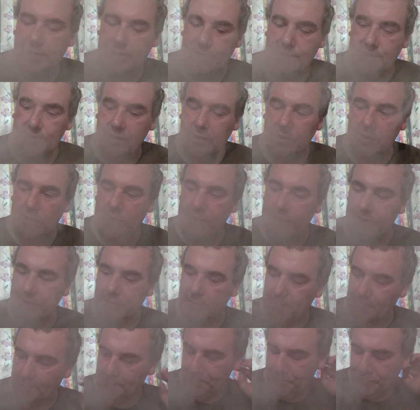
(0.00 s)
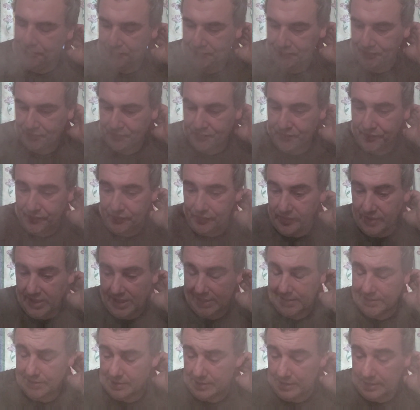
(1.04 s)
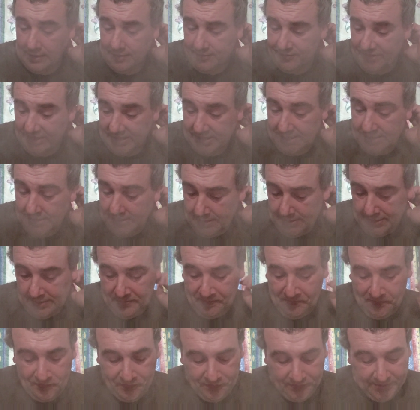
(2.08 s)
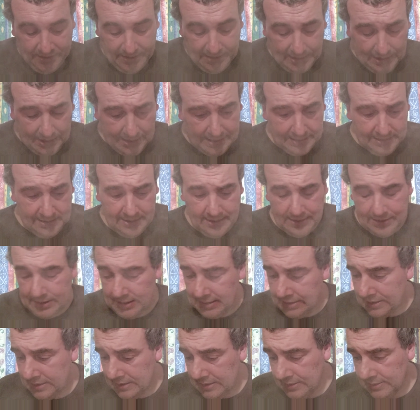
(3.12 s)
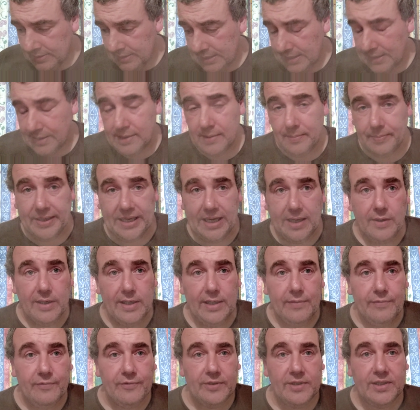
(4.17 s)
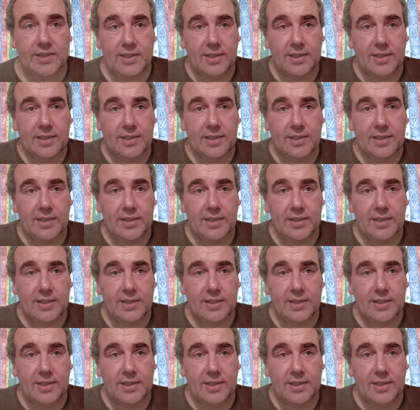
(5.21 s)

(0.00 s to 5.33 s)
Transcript: that's nice. That's lovely. And that's about it for